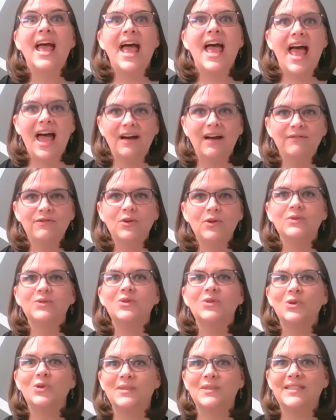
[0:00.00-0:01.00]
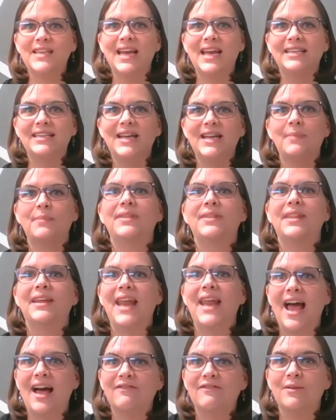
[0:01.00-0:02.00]
Have those groups stand up and then
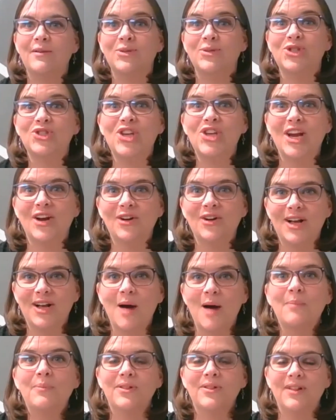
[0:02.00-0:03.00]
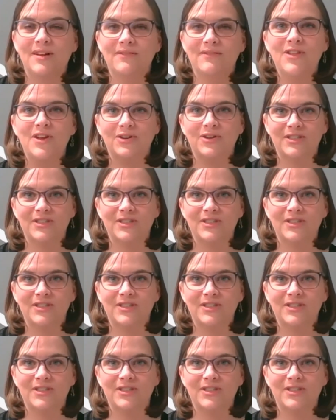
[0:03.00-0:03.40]
have them share a couple of their